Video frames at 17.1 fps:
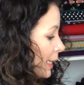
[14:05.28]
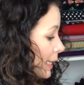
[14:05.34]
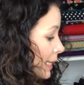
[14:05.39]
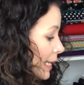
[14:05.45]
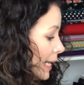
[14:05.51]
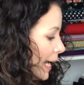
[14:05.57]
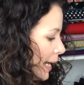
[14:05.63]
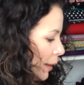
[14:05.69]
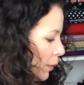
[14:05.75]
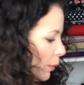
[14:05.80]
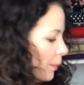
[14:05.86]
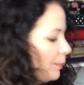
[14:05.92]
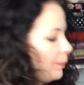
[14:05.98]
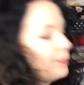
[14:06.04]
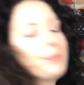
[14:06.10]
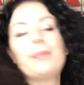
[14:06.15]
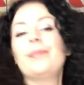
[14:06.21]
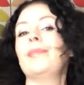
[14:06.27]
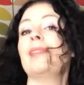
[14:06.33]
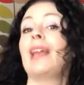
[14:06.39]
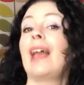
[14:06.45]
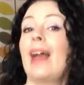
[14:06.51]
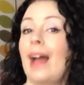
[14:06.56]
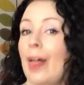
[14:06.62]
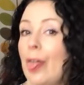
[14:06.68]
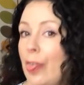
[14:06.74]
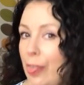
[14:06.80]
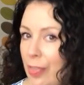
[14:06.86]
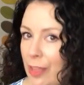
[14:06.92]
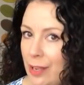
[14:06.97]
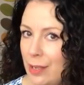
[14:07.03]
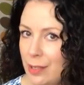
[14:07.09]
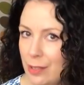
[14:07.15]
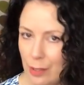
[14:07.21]
Now,
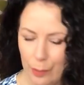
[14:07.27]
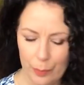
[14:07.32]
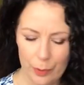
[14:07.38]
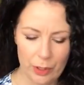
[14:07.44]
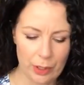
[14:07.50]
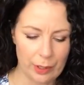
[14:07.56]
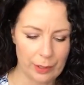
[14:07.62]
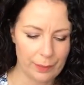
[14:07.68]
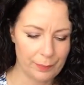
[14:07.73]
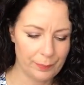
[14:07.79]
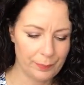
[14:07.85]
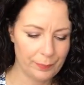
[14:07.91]
third option.